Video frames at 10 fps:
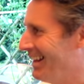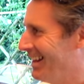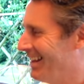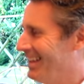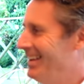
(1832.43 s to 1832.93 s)

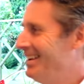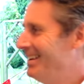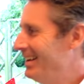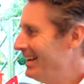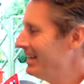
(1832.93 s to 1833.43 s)

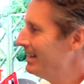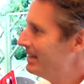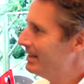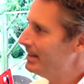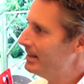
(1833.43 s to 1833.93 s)

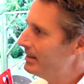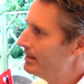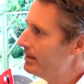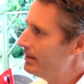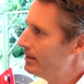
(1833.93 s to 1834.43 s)

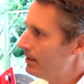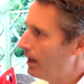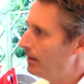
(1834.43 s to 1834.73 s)
This person isn't speaking.